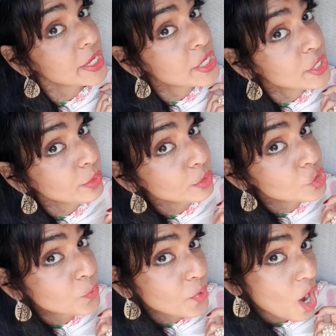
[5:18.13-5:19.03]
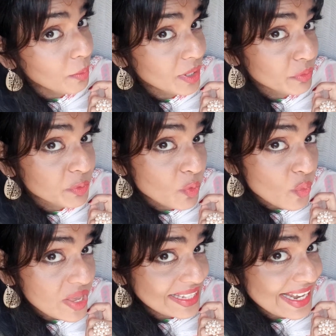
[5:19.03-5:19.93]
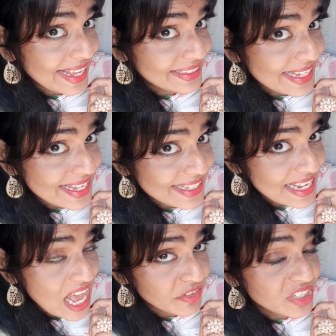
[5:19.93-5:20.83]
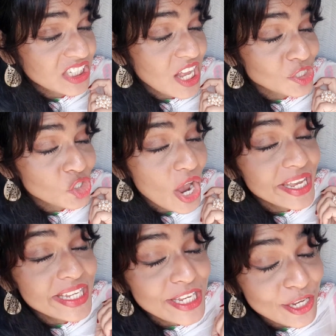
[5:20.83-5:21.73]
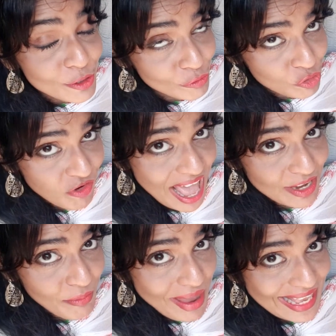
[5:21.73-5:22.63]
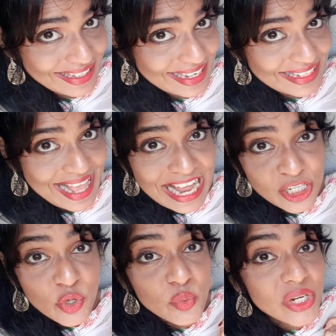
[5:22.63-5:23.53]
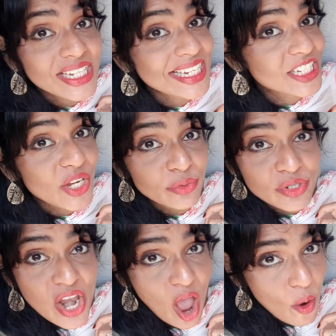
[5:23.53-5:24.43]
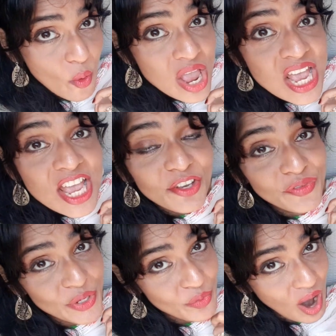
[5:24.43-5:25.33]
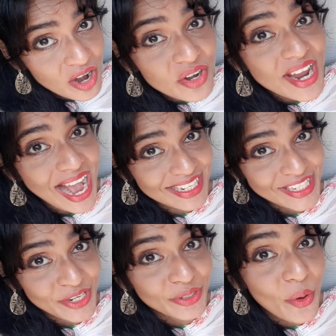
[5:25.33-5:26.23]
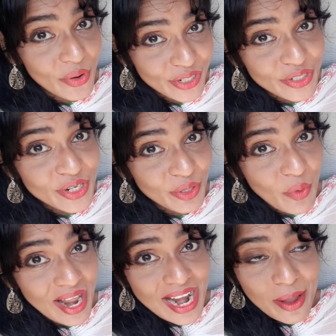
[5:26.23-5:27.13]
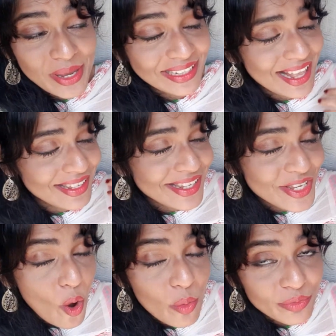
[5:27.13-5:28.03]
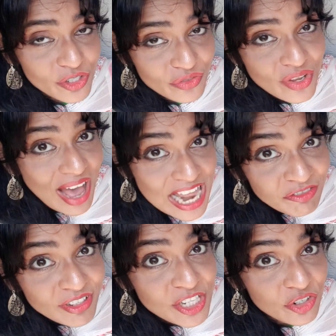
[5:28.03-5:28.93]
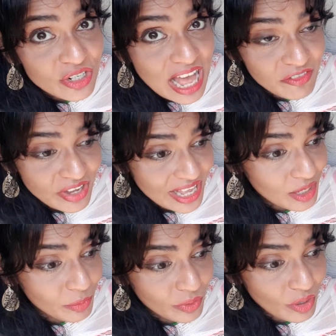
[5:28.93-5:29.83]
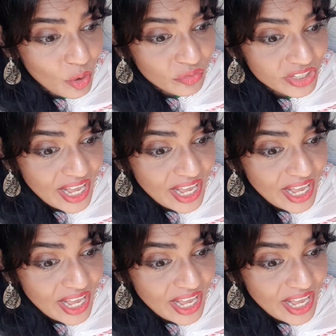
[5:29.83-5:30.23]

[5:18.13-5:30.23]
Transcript: huge problem with movies like this that have such a huge fan base is that you really don't know if you are reacting to the original one. I mean, there's so much of fan fiction available over